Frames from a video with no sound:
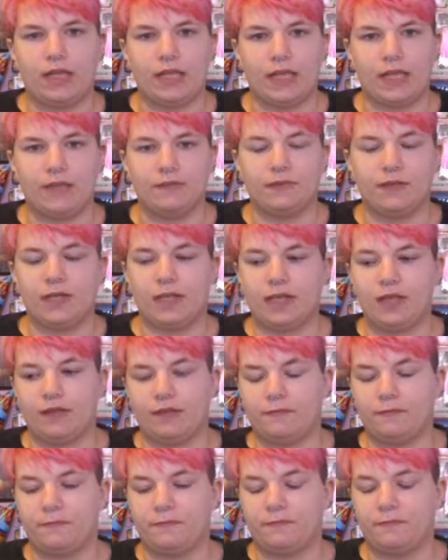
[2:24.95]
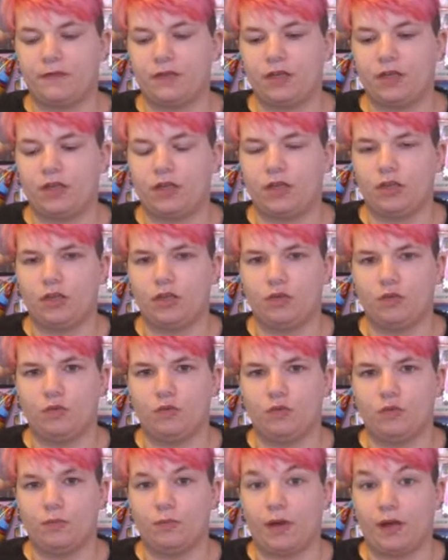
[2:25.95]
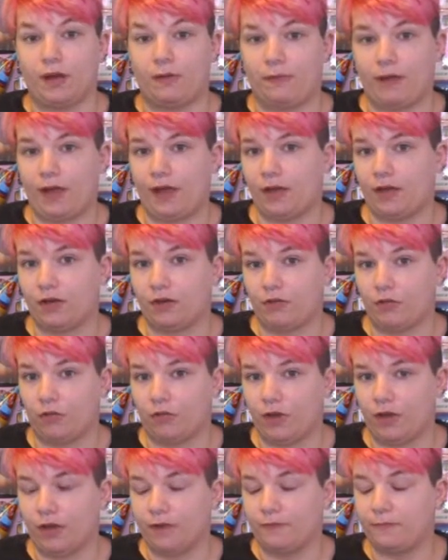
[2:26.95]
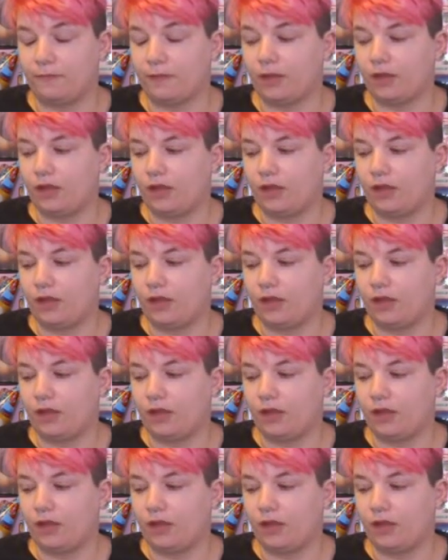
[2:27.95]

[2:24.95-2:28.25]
even if you might have had it your whole life.